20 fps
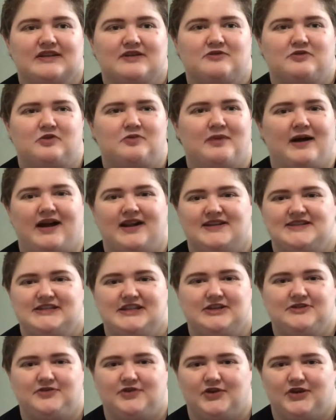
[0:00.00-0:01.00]
we'll buy
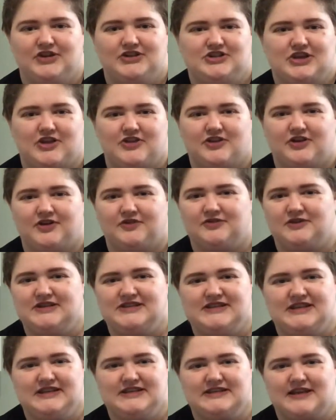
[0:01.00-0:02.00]
tea for each other if we
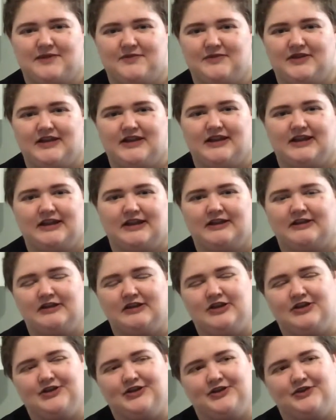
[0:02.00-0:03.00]
see something,
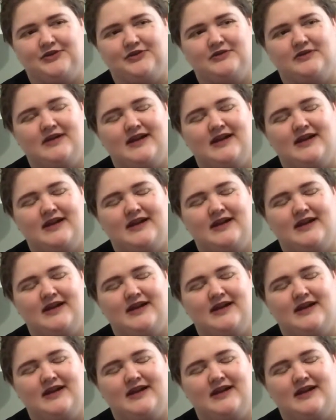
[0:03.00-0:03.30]
you know.